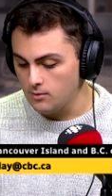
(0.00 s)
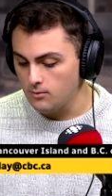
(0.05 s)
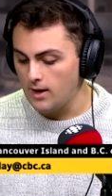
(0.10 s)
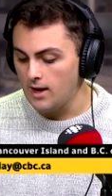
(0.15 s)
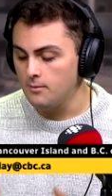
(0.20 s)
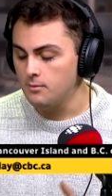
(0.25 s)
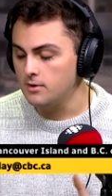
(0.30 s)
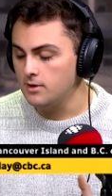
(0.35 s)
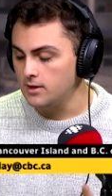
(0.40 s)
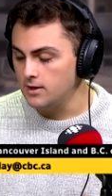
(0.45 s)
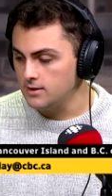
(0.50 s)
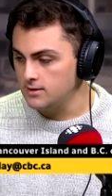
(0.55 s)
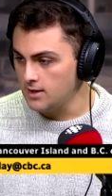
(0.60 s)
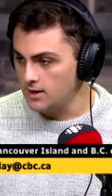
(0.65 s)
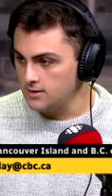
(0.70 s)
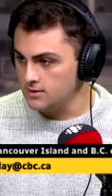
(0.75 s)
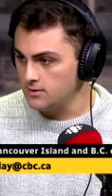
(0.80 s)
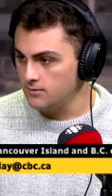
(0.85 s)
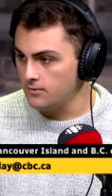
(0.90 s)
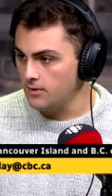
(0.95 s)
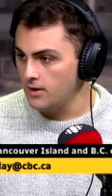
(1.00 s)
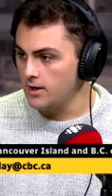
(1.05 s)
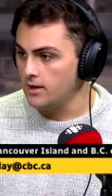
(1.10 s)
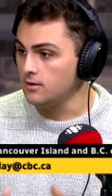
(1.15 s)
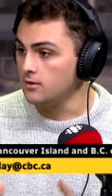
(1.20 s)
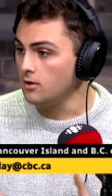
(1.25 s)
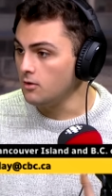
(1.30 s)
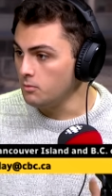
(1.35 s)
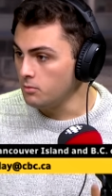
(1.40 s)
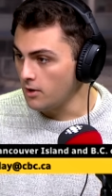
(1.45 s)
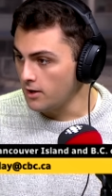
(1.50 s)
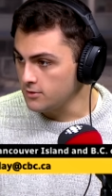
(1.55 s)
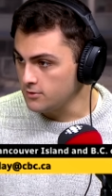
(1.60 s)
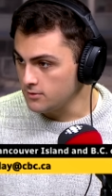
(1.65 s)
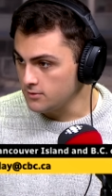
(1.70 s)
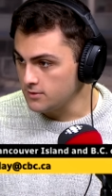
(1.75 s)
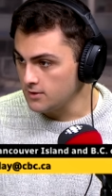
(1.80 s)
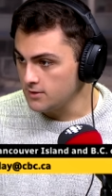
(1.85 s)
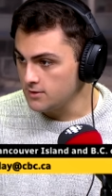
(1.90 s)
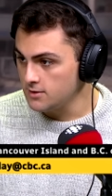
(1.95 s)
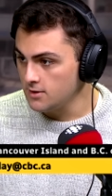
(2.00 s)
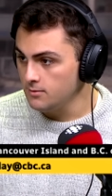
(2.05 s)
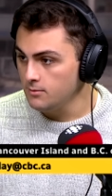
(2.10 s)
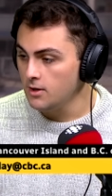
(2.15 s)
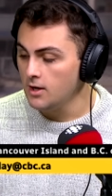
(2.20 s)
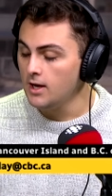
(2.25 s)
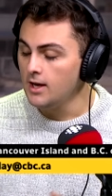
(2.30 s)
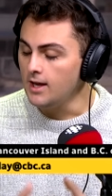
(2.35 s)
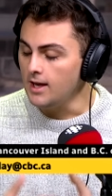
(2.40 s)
rapidly intensifying low pressure system.